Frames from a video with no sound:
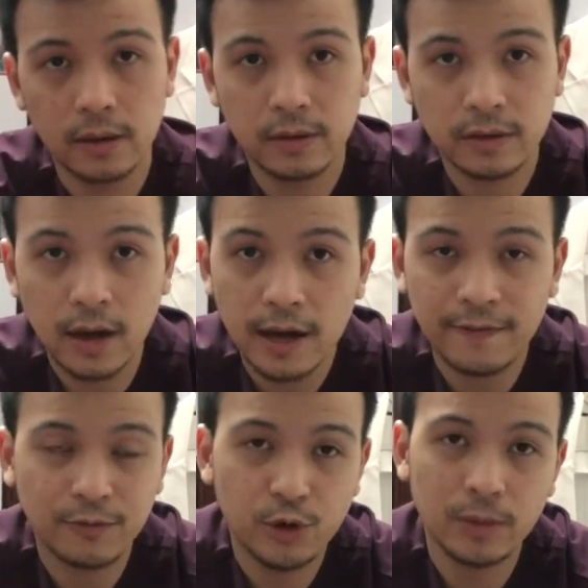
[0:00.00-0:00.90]
Type of
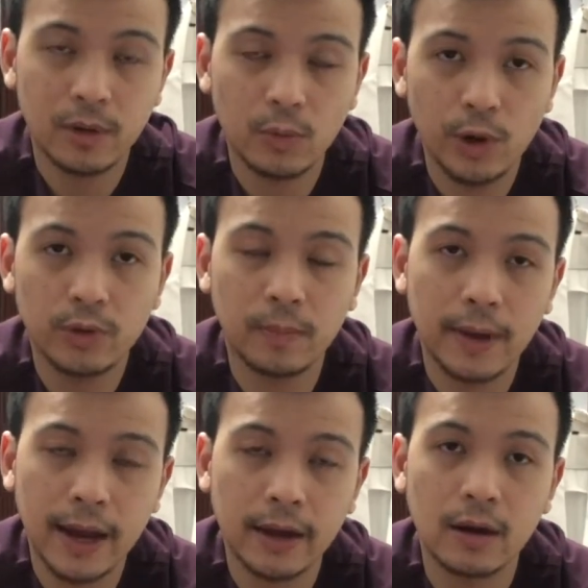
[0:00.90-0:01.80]
treatment will
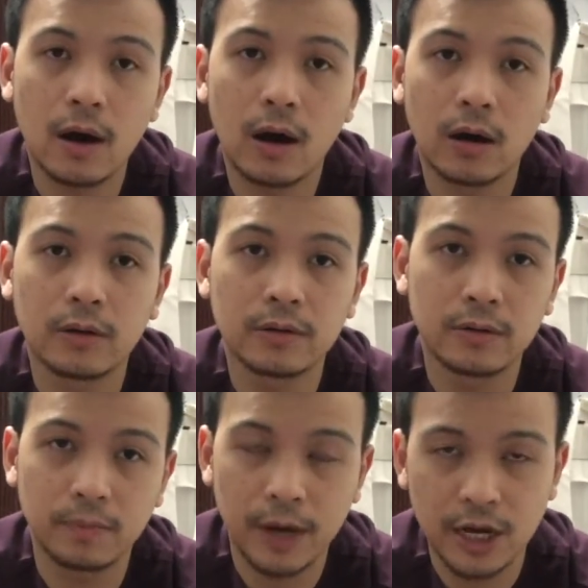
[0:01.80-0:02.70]
depend on the
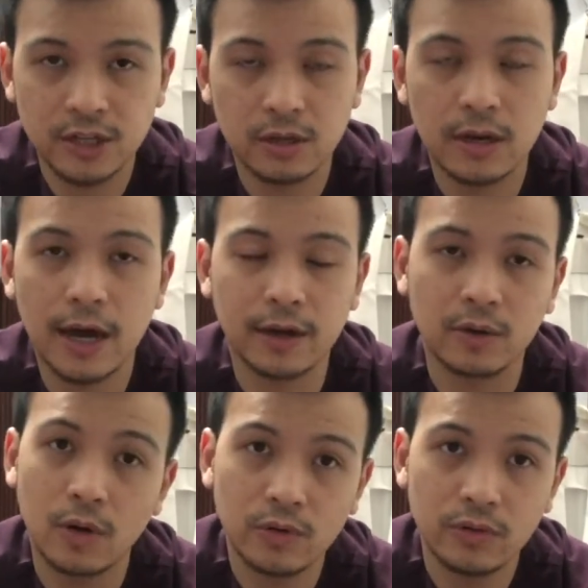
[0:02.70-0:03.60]
patient
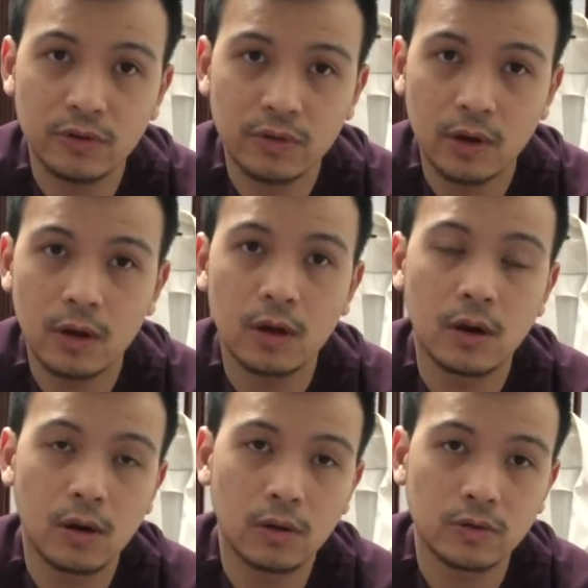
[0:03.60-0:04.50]
diagnosis,
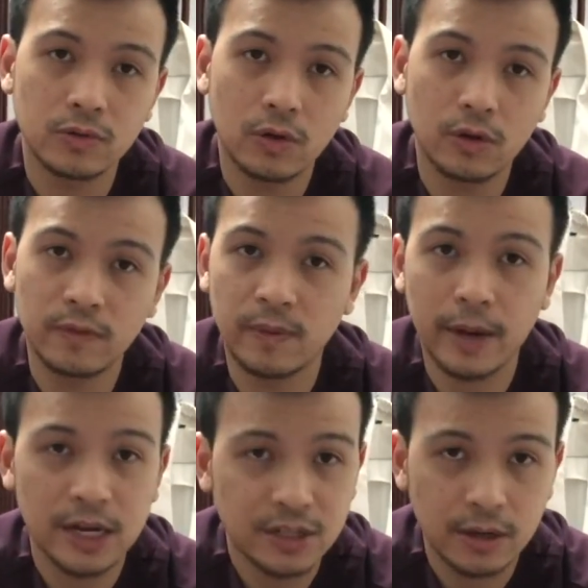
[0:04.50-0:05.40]
also if the
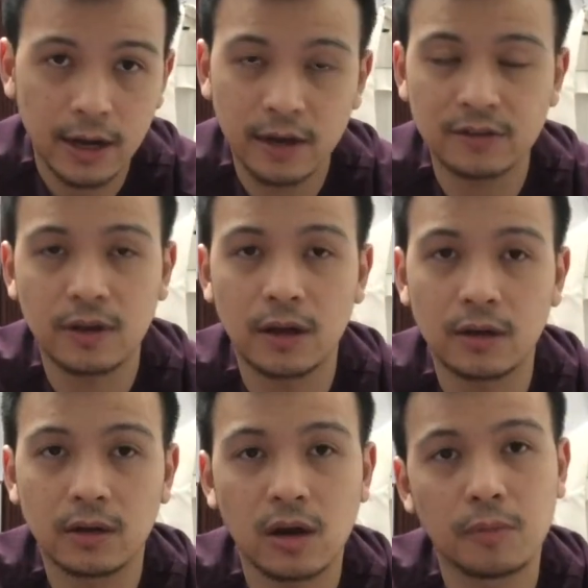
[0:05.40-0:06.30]
patient has any
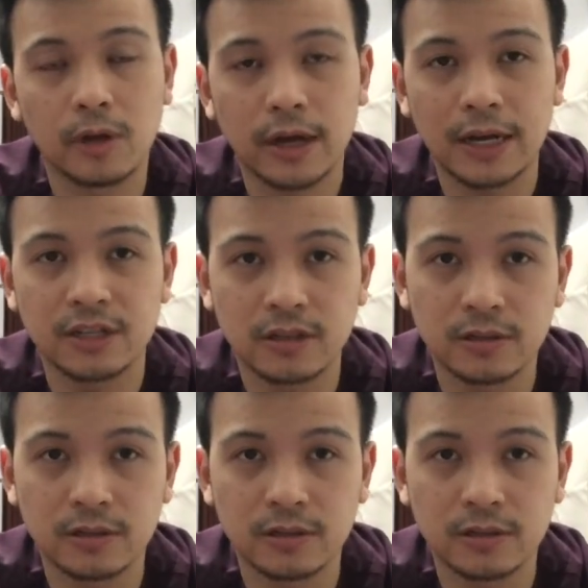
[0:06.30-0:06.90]
complication.